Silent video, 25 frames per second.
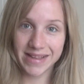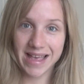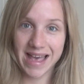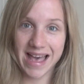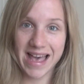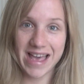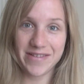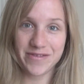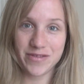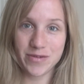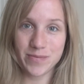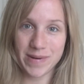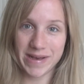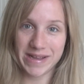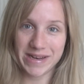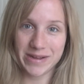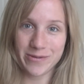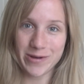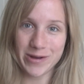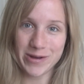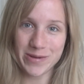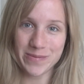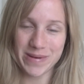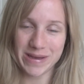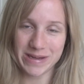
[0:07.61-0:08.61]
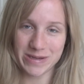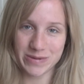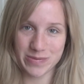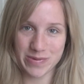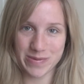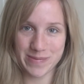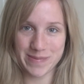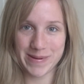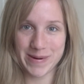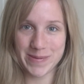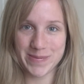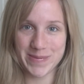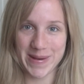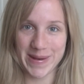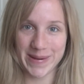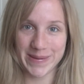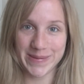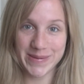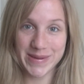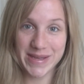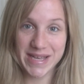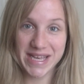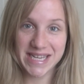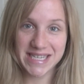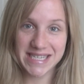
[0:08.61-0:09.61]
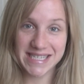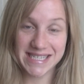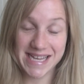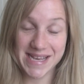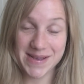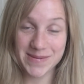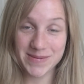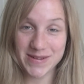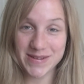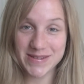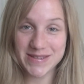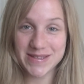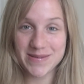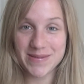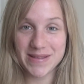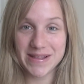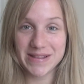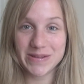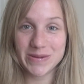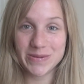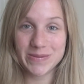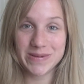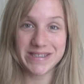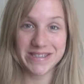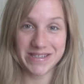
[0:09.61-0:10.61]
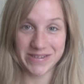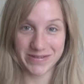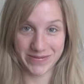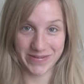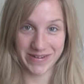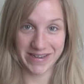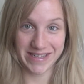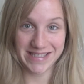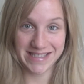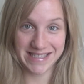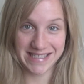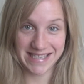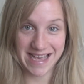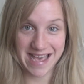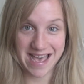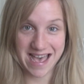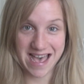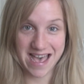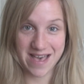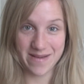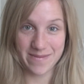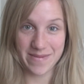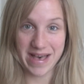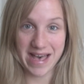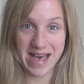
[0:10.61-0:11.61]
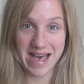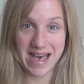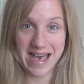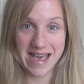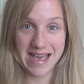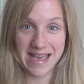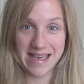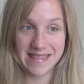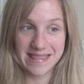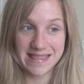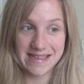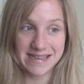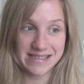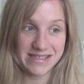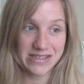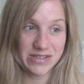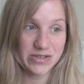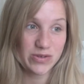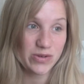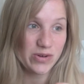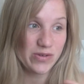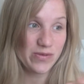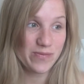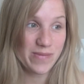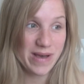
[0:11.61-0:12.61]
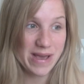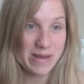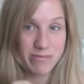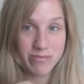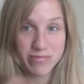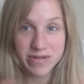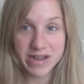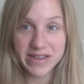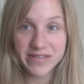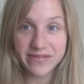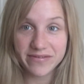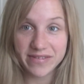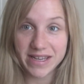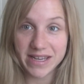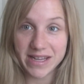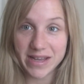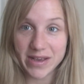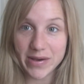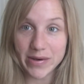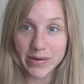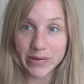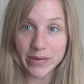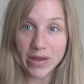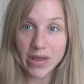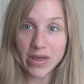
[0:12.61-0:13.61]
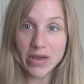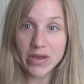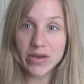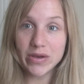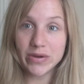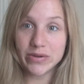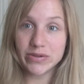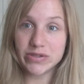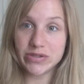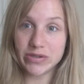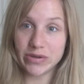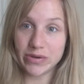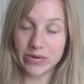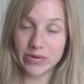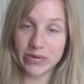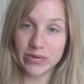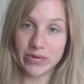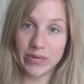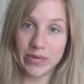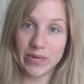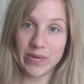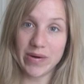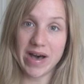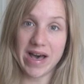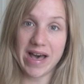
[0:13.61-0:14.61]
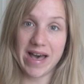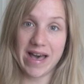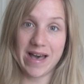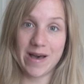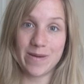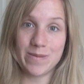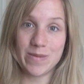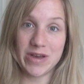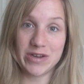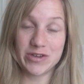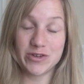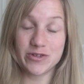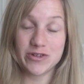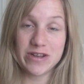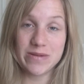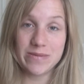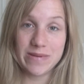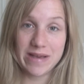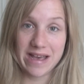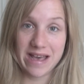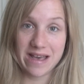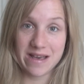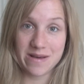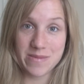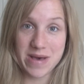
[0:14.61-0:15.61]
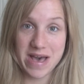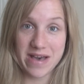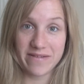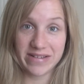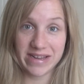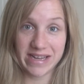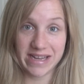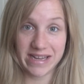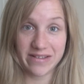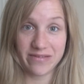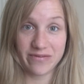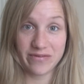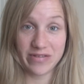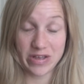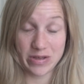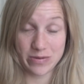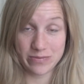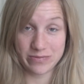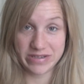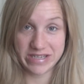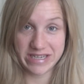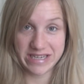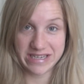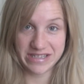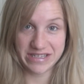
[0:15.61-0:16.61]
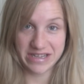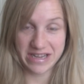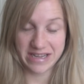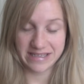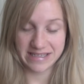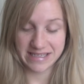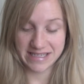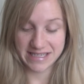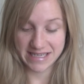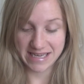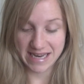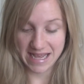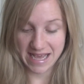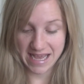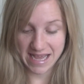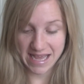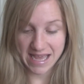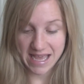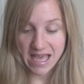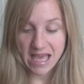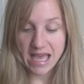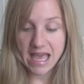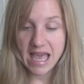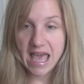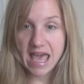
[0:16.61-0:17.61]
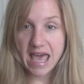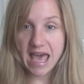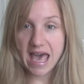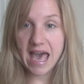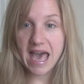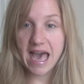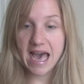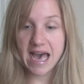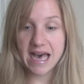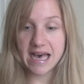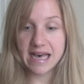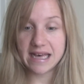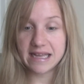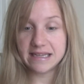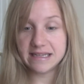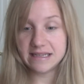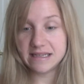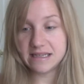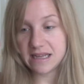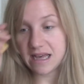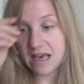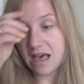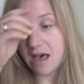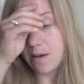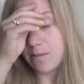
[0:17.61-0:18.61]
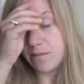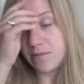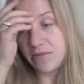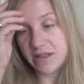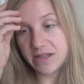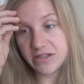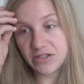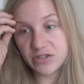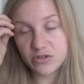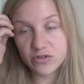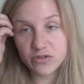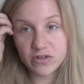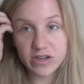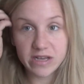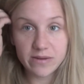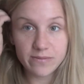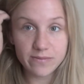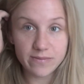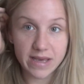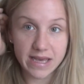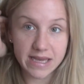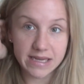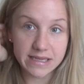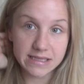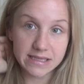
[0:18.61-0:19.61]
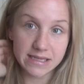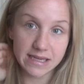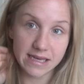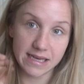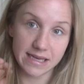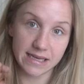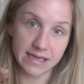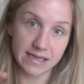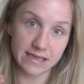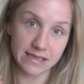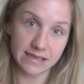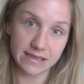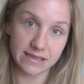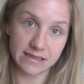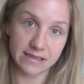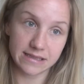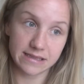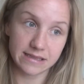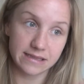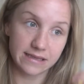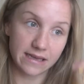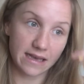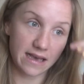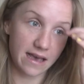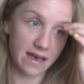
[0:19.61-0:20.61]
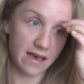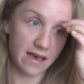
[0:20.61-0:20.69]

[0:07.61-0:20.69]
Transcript: Hi everybody, welcome back to Better Pelt. Today I'm doing something a little bit different. This is sort of my pre-video to a treatment I'm having filmed and done today. And this treatment is